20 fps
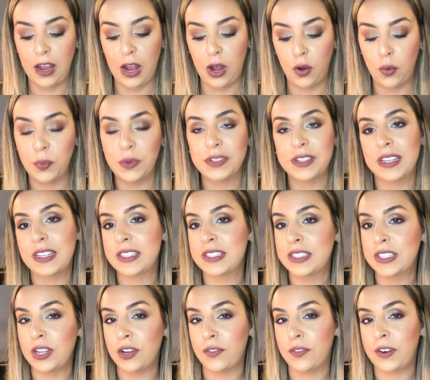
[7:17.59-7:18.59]
almost like
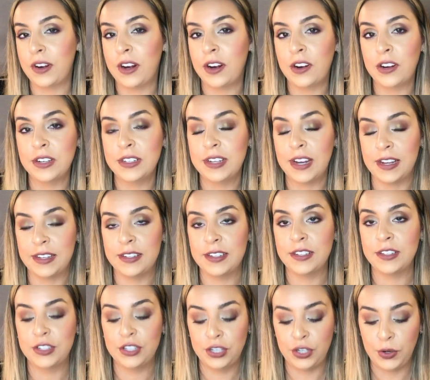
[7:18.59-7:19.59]
silver
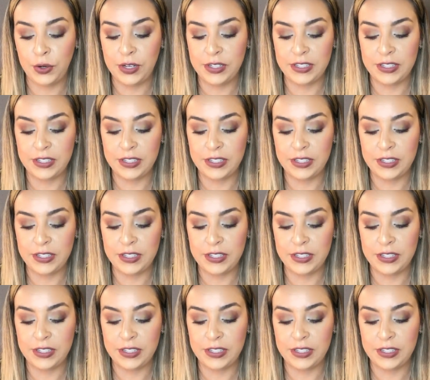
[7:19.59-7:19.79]
iridescence to it.